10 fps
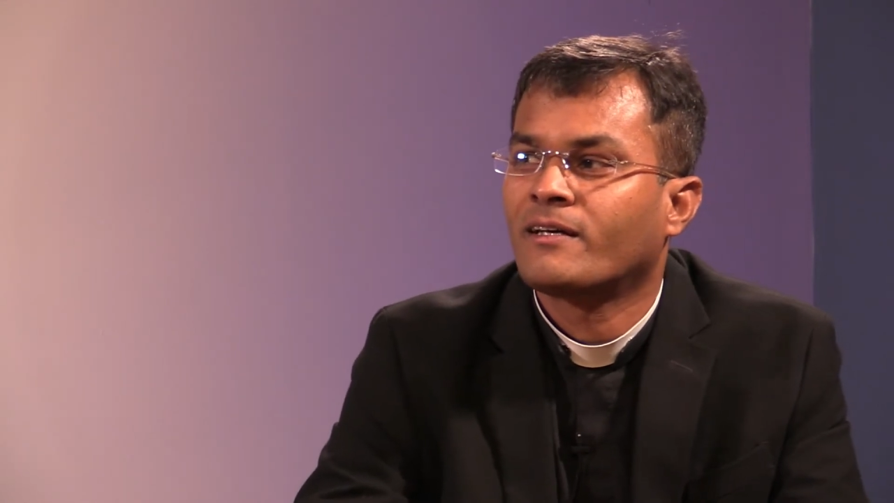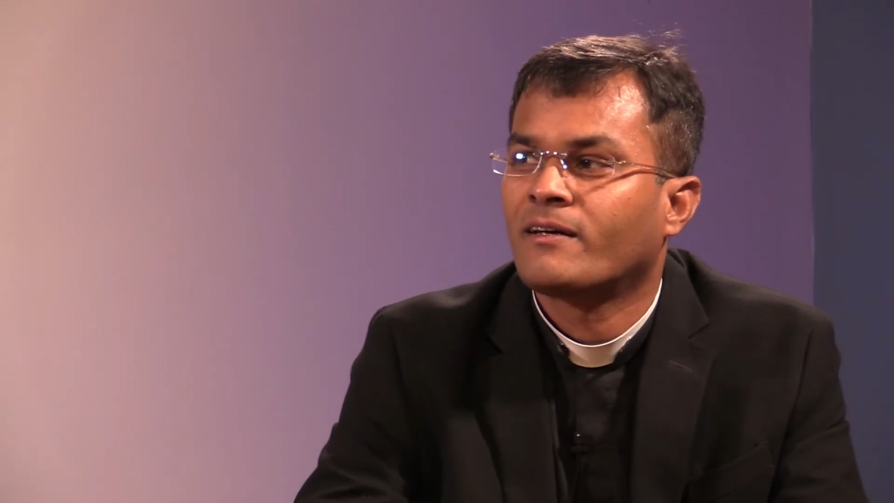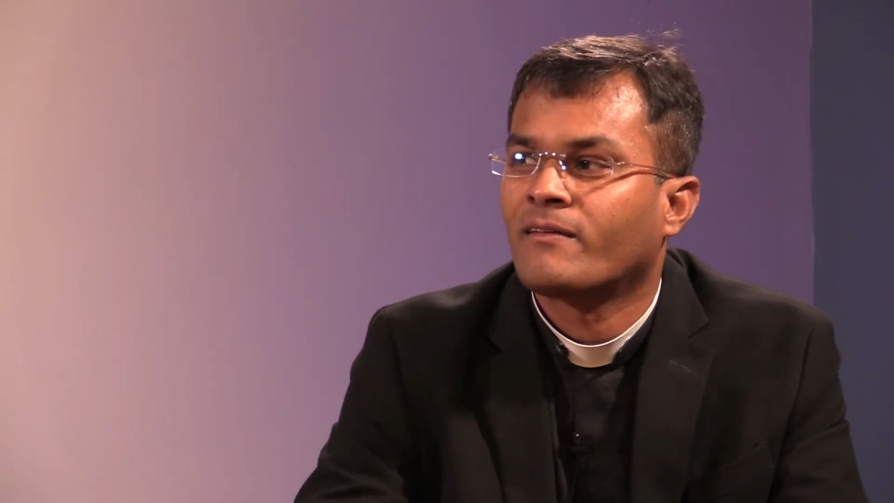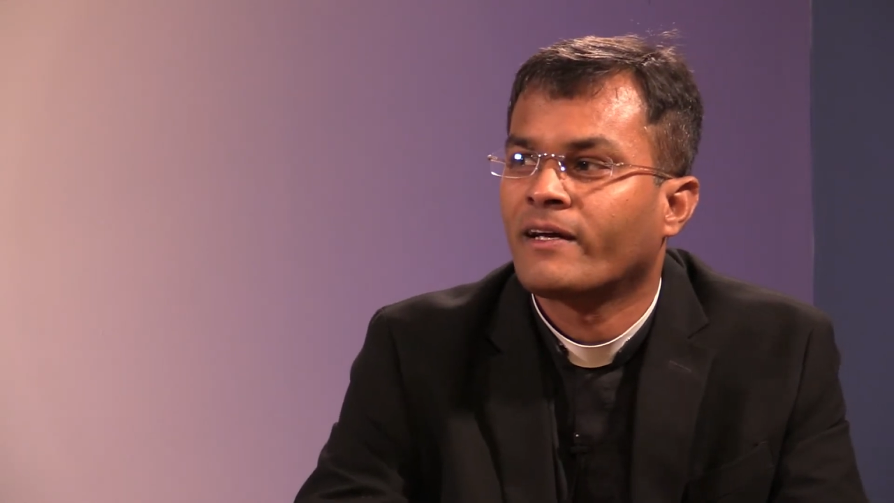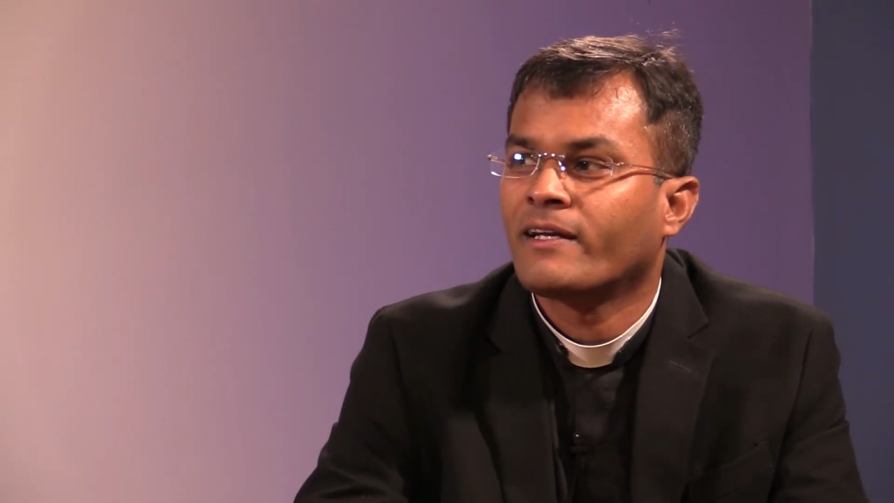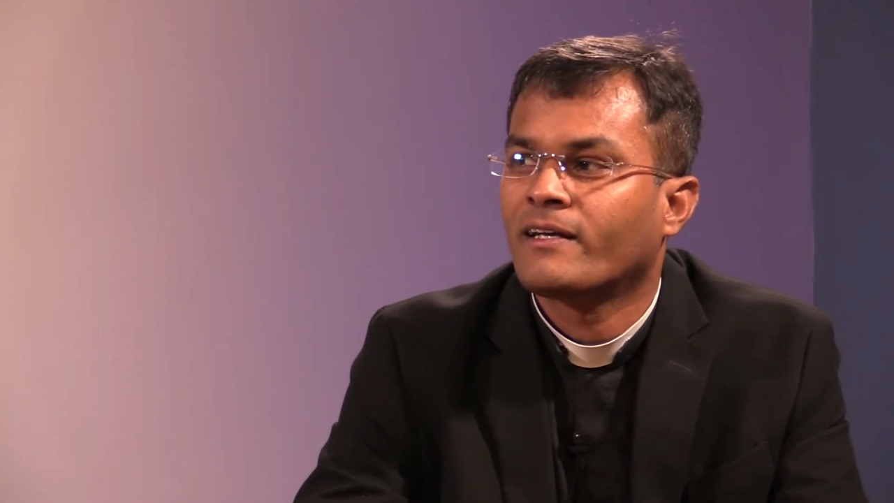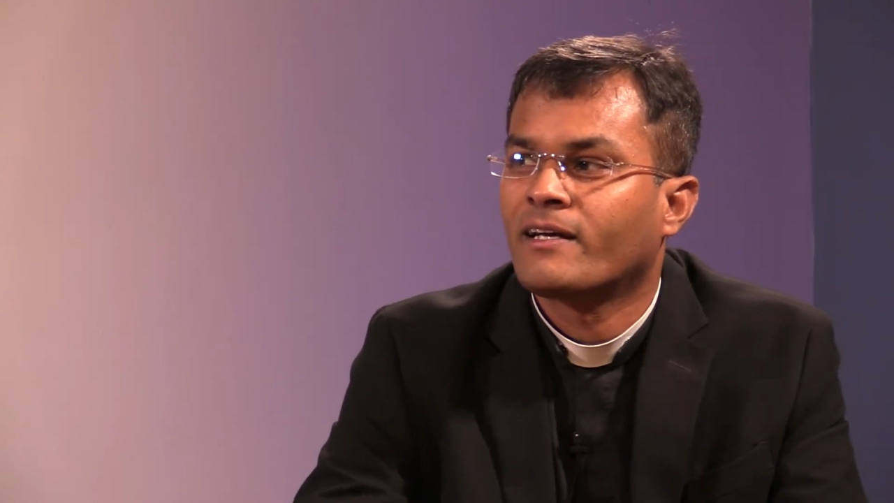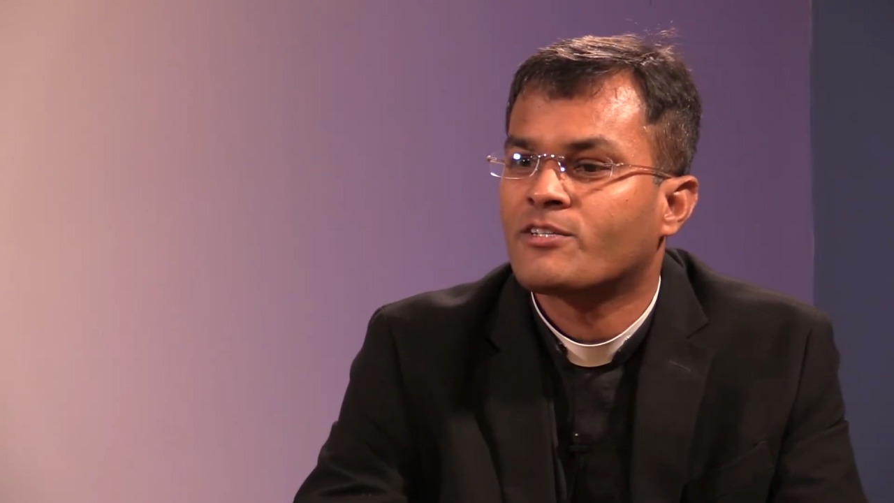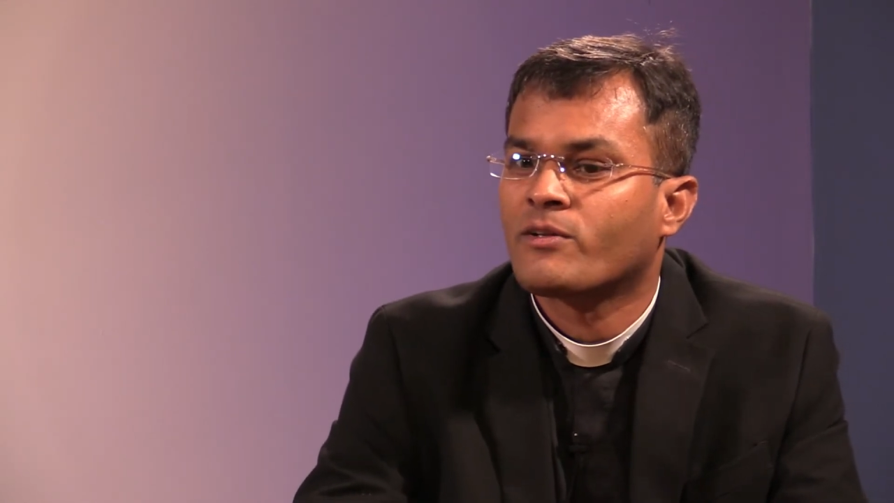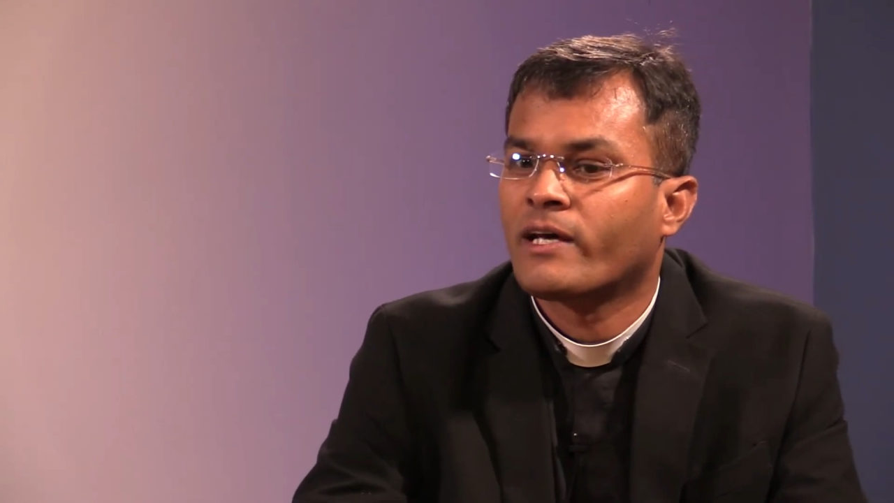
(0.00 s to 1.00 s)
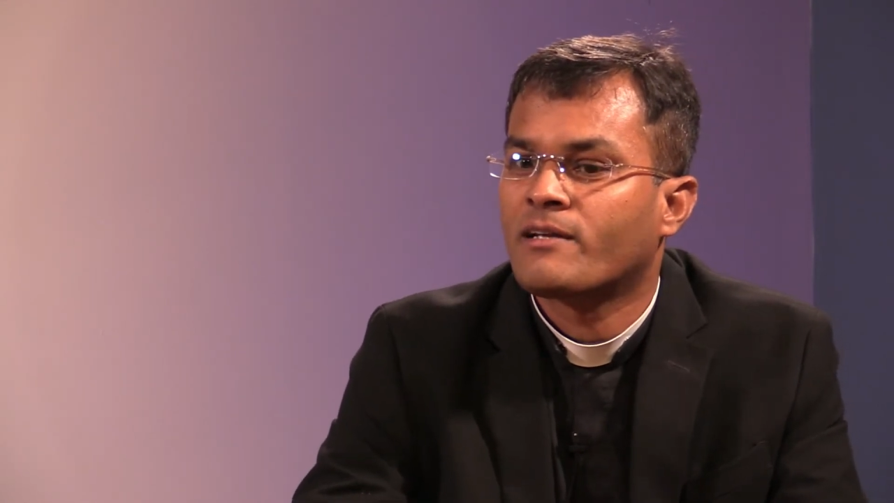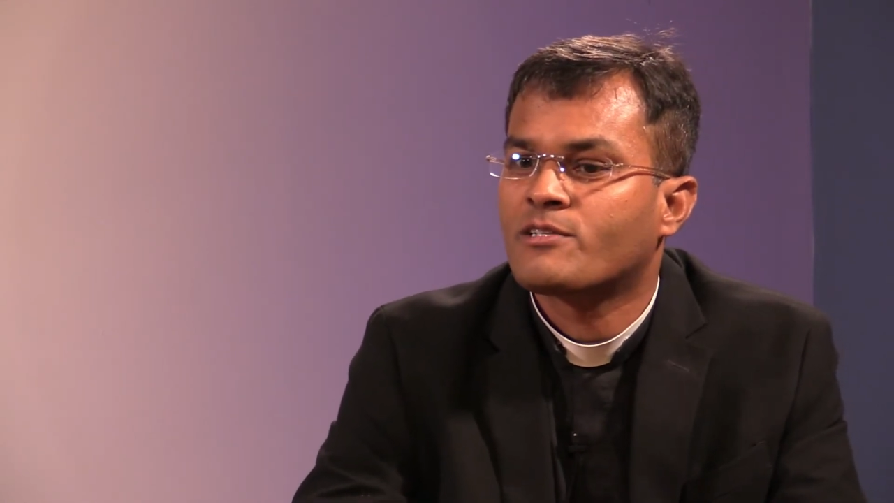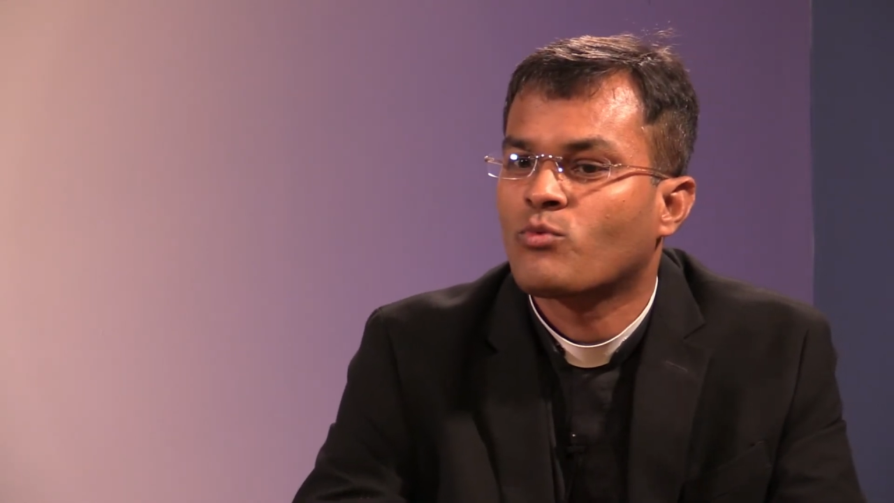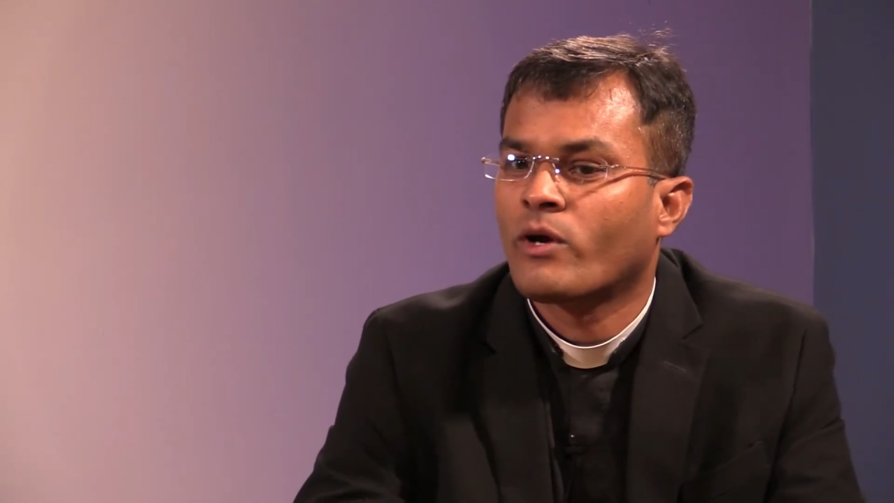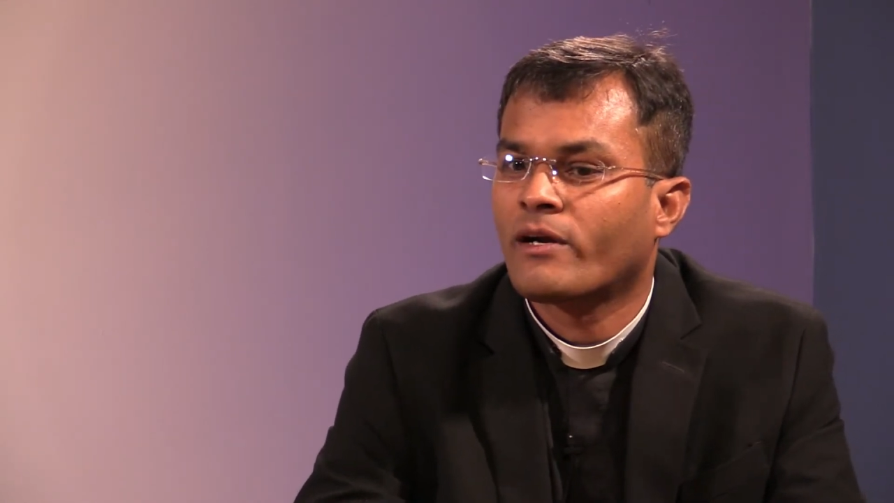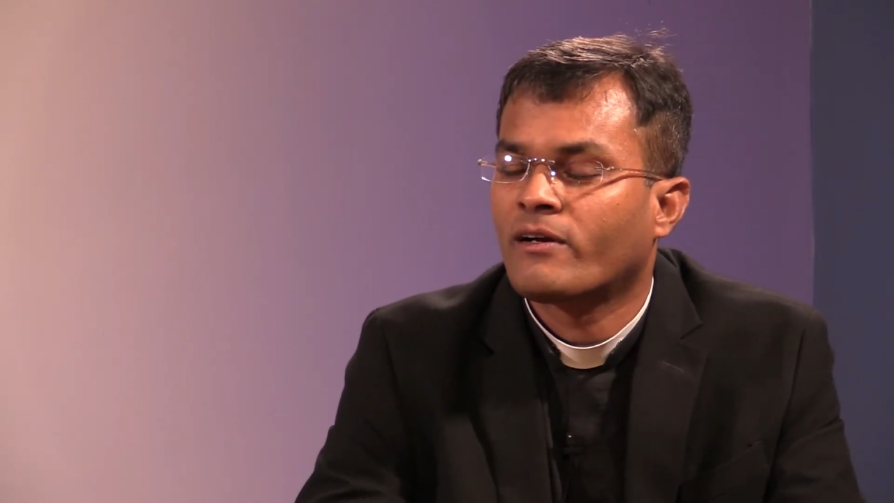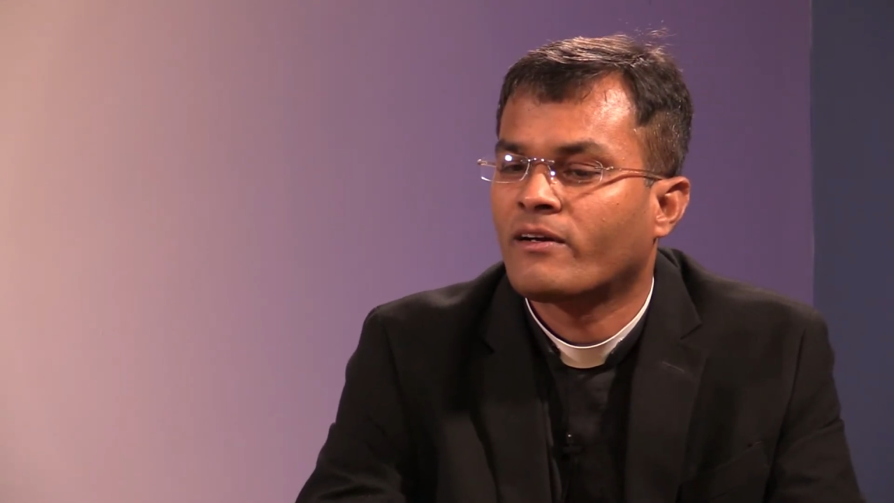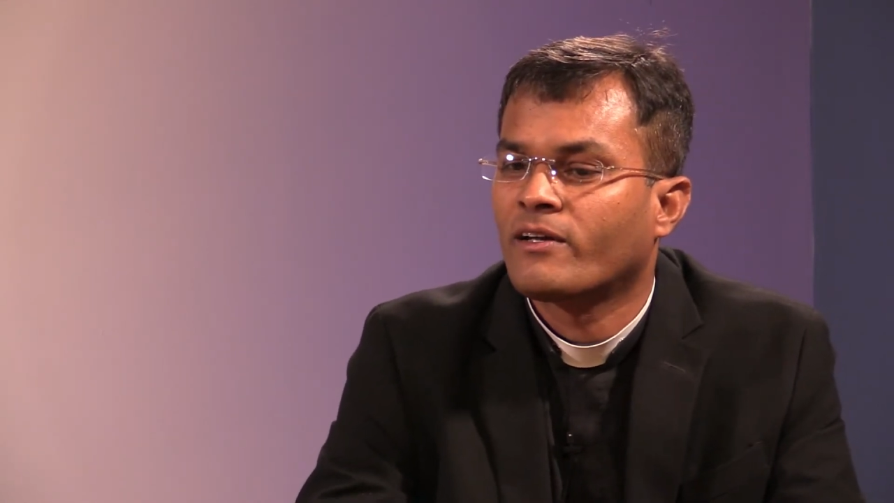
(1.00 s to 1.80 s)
Right? And so that is where